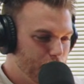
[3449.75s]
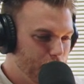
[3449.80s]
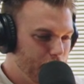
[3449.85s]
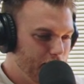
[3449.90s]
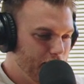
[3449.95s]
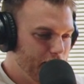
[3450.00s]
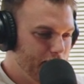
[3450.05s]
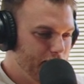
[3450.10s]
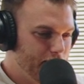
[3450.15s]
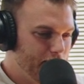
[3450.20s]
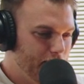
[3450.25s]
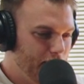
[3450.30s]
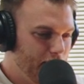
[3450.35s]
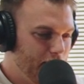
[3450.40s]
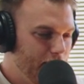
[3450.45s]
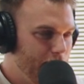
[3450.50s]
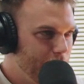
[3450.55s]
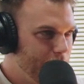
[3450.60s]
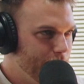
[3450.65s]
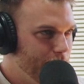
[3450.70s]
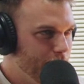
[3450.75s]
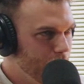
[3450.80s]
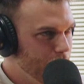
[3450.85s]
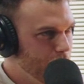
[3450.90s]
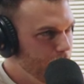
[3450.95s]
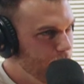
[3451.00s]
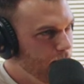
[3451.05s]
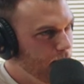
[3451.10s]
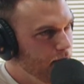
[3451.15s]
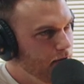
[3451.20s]
played the head
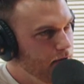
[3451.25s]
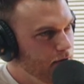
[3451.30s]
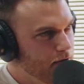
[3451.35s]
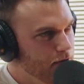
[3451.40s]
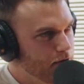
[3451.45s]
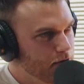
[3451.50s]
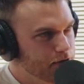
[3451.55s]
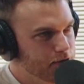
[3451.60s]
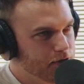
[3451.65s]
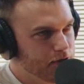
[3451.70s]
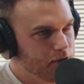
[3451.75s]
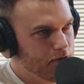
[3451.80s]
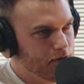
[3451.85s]
of the nursing